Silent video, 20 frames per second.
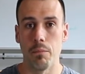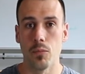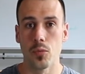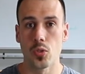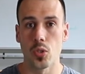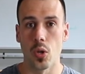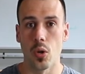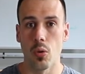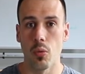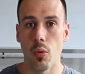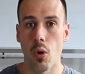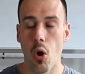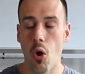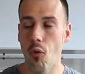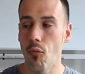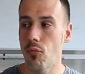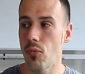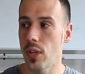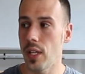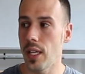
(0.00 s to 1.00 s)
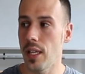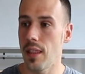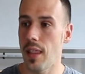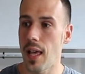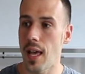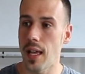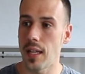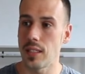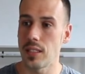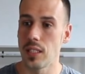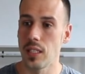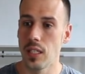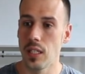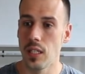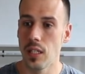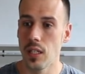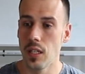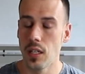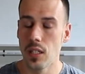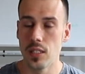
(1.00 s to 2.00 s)
So hopefully that
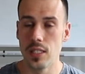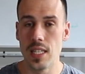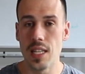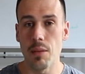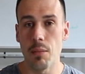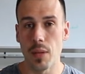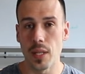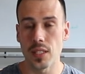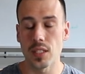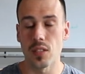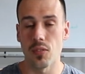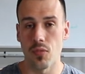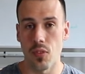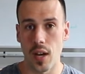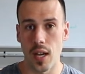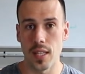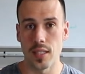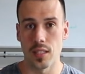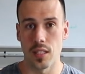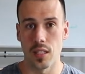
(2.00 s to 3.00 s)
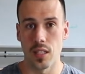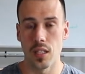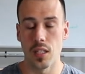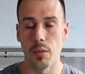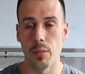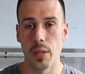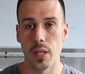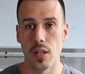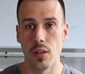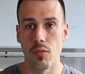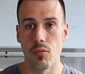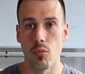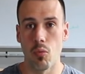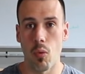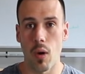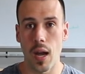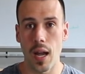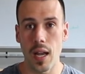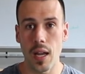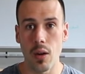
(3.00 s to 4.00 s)
demystifies a little bit
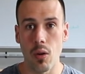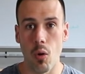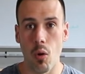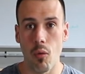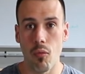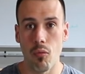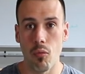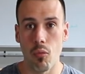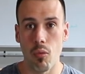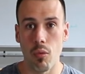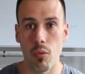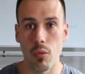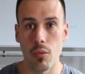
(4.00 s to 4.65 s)
of